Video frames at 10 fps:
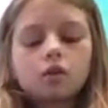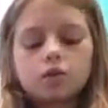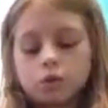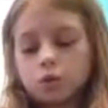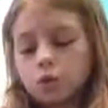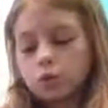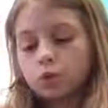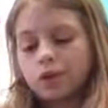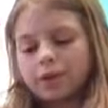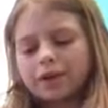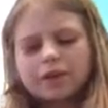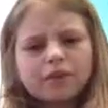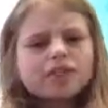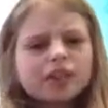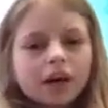So when I
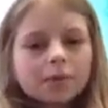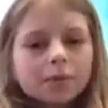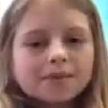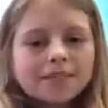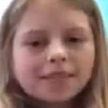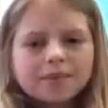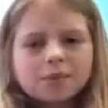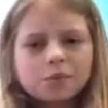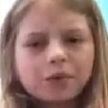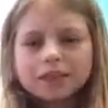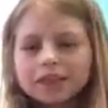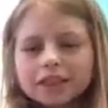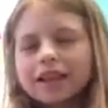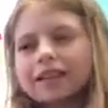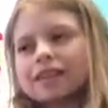first got him, it was weird.
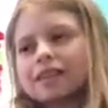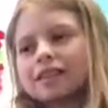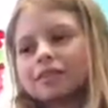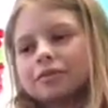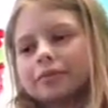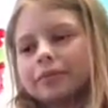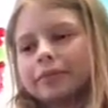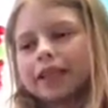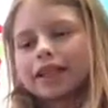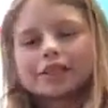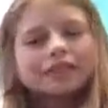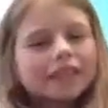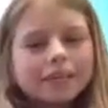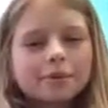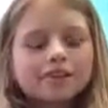I guess their
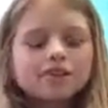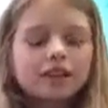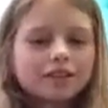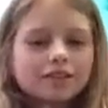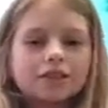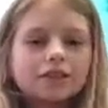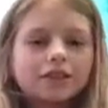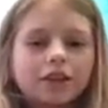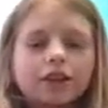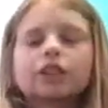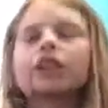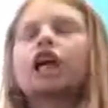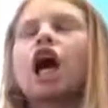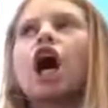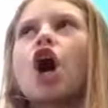taste buds changed just like ours.
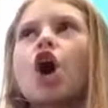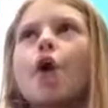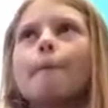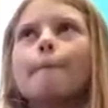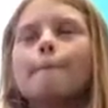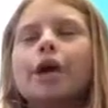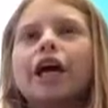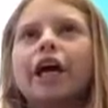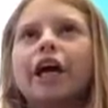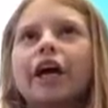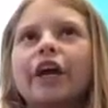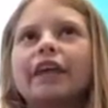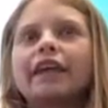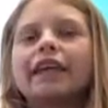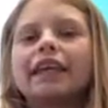But
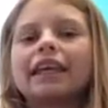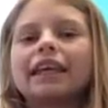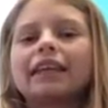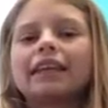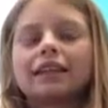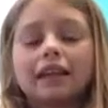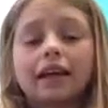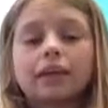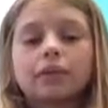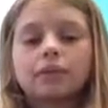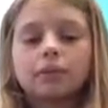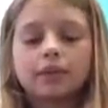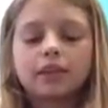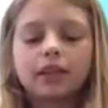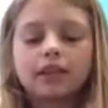he didn't like them. He
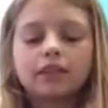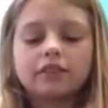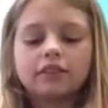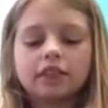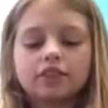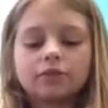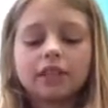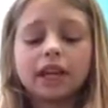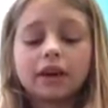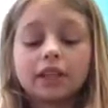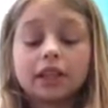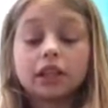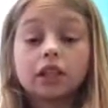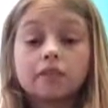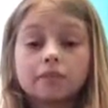would not even touch them. But now he
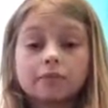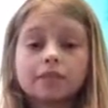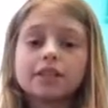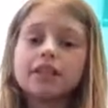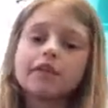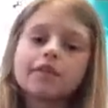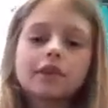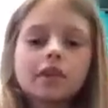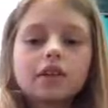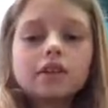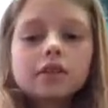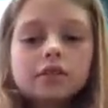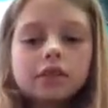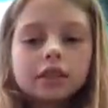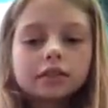loves them to death.
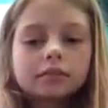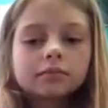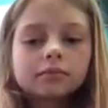So yeah,